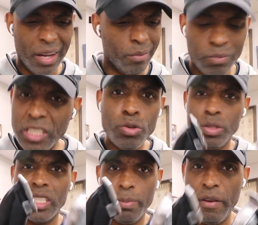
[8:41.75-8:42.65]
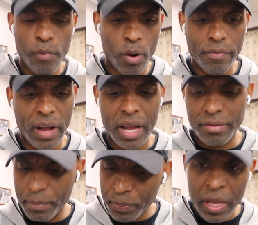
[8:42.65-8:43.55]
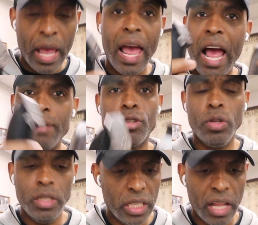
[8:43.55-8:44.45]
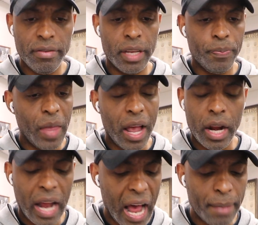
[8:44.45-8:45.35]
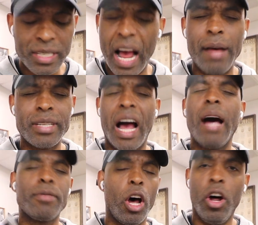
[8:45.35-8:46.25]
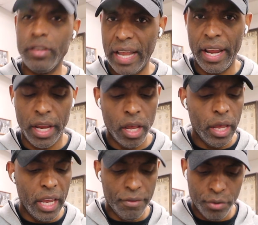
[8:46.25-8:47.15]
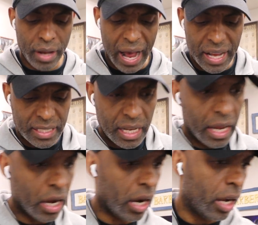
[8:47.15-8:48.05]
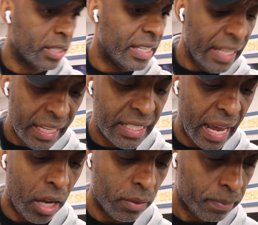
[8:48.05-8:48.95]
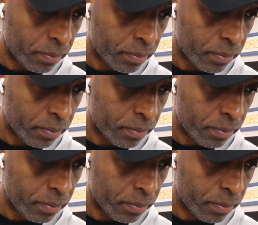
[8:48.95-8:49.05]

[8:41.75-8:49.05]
This will just be 4 and 5. Absolutely love it. Cops all day. If you guys see these out,